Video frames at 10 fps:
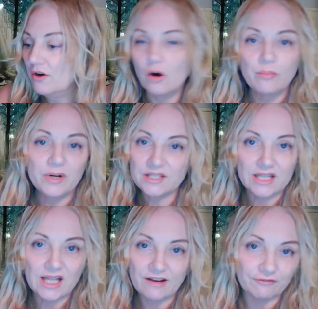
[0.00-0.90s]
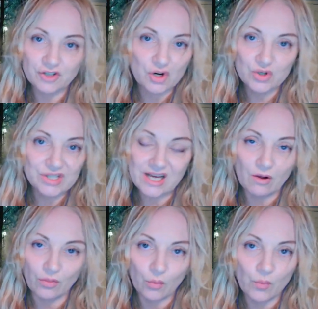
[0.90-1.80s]
Nobody's life turns
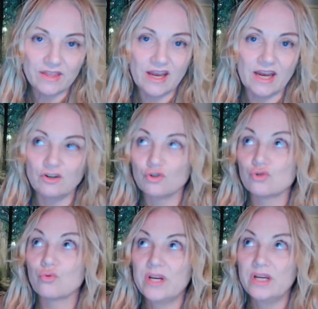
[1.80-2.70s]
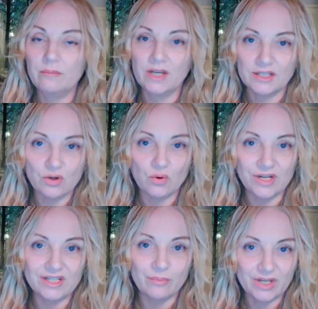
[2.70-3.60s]
out the way they dream it's
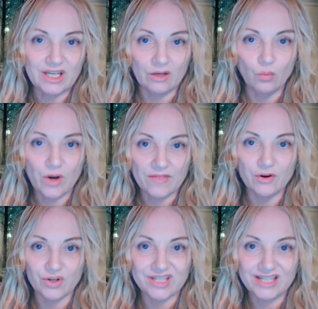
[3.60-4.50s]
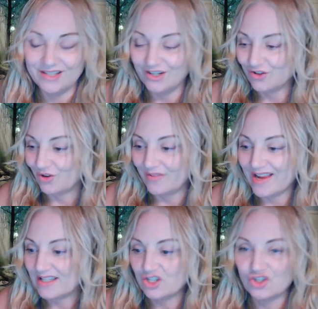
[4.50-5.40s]
going to be when they're a teenager.
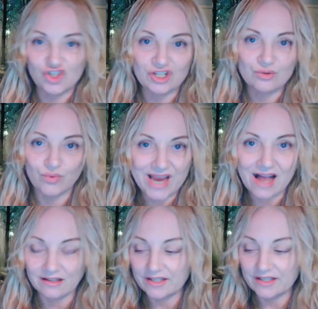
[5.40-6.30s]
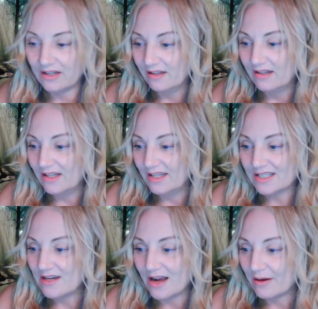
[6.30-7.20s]
That's just reality.
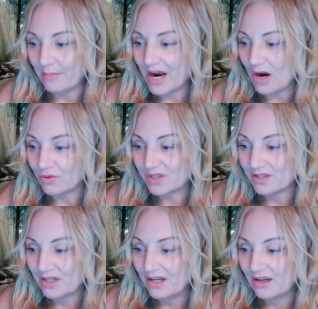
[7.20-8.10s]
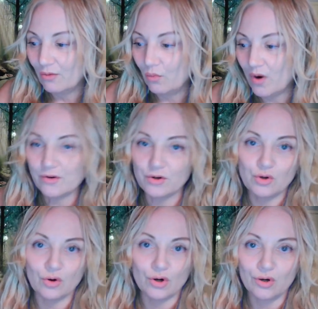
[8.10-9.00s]
It's not about whether
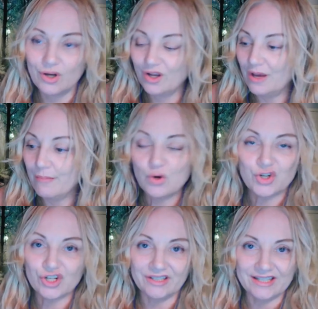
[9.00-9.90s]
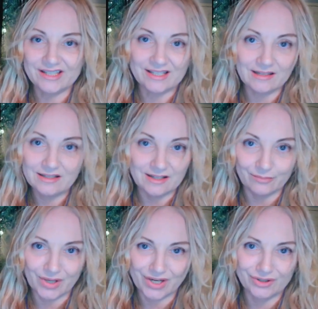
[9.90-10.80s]
you're emotionally
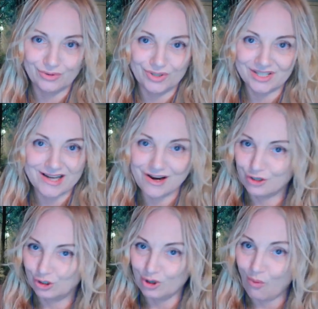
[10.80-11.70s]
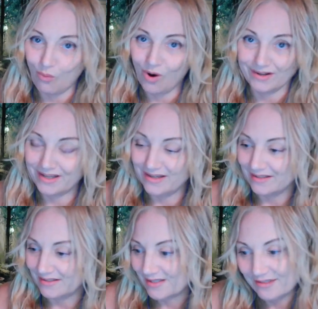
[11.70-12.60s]
stunted because you decide you don't want
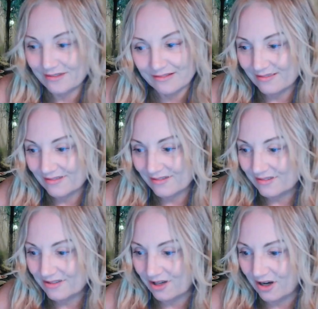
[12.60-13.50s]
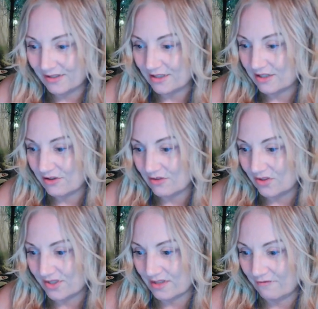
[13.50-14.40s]
kids. God, this
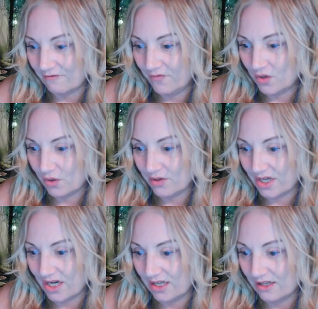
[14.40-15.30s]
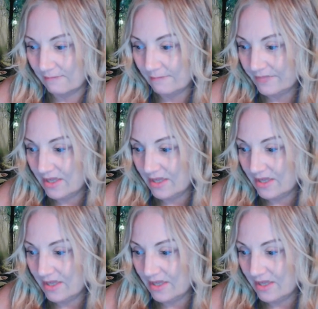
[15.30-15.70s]
girl is infuriating.